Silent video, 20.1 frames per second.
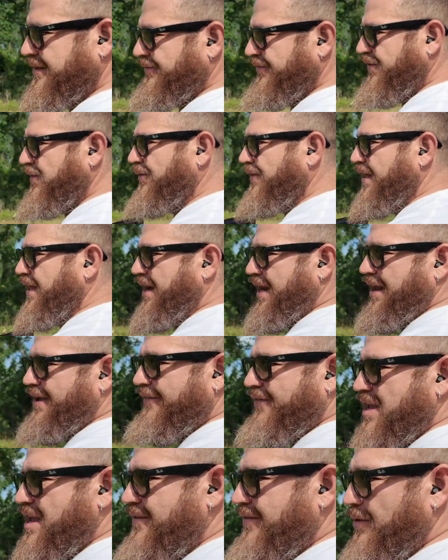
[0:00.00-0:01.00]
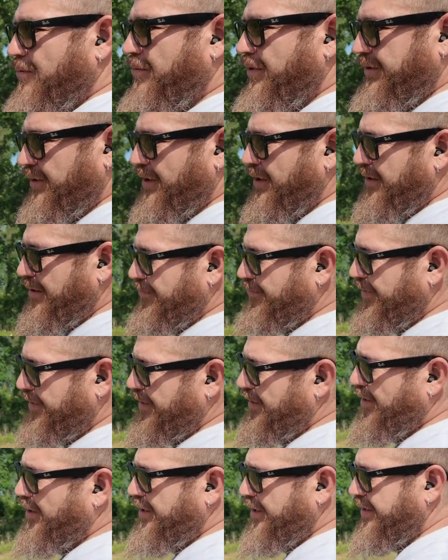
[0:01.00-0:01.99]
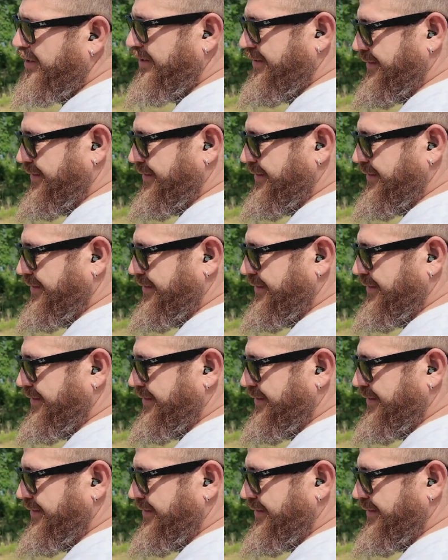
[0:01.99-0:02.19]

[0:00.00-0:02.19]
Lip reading: feel that heavy even with it on it.